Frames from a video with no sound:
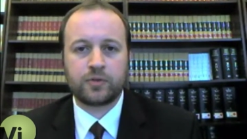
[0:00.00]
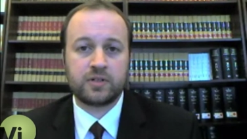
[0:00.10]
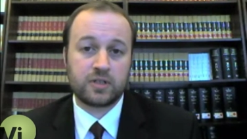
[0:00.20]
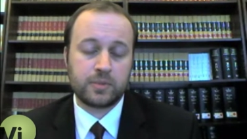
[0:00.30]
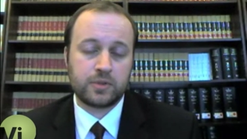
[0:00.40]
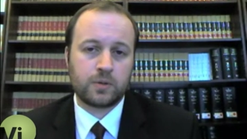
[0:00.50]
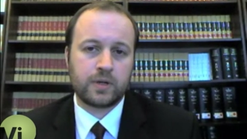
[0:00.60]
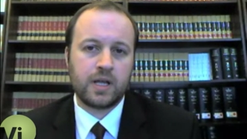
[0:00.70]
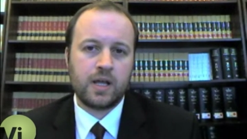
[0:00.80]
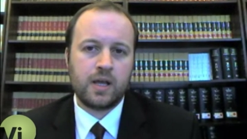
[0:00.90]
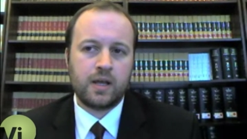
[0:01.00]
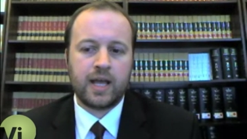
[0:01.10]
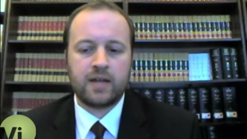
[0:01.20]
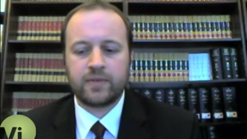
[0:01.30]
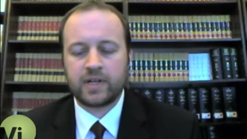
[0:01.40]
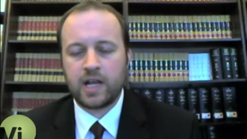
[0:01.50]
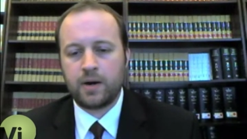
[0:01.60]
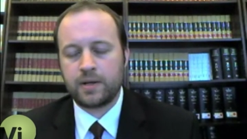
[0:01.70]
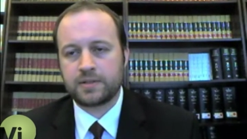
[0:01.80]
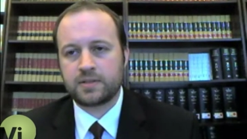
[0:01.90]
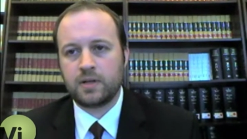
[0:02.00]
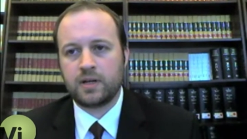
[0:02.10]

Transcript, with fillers: both contributory and vicarious.